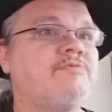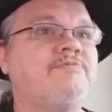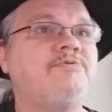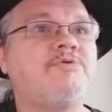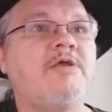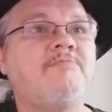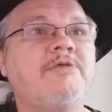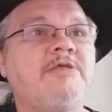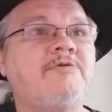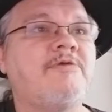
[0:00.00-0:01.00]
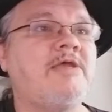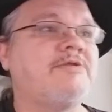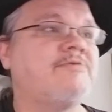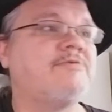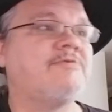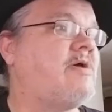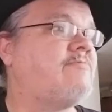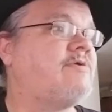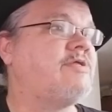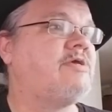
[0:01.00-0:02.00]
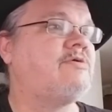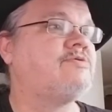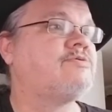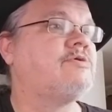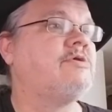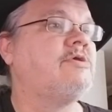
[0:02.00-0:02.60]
If you try to be interactive in my videos,